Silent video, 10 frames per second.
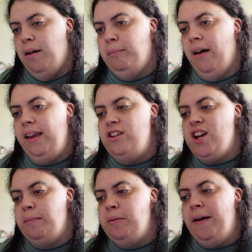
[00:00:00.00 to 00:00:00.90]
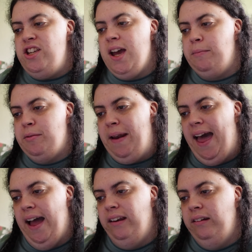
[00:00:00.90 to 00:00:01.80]
my chapter by chapter
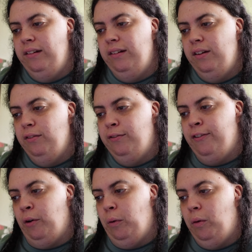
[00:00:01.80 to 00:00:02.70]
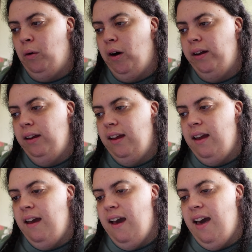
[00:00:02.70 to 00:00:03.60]
plan for
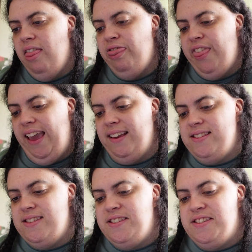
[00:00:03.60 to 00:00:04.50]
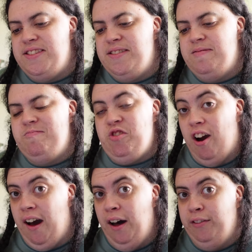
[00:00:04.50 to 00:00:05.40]
this
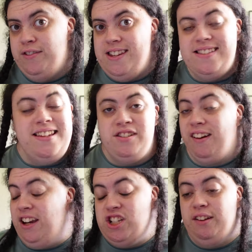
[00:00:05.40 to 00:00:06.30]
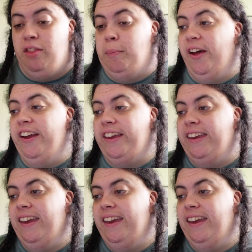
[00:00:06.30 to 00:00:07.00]
draft, this iteration of the book.